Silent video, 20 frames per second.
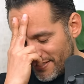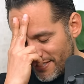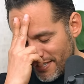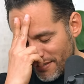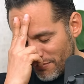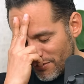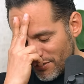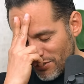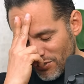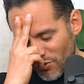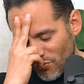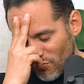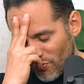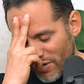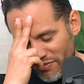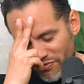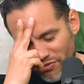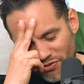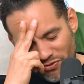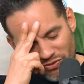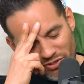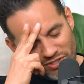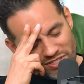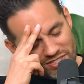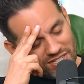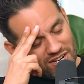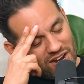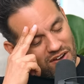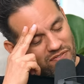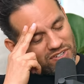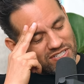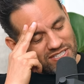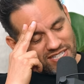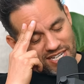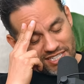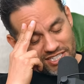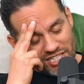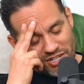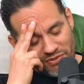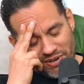I'm just so grateful for this
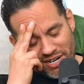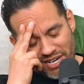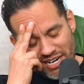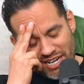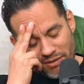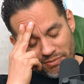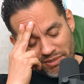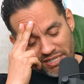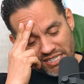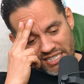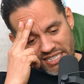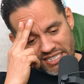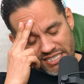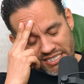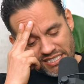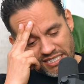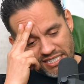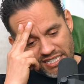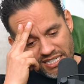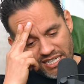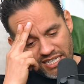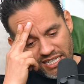conversation right now because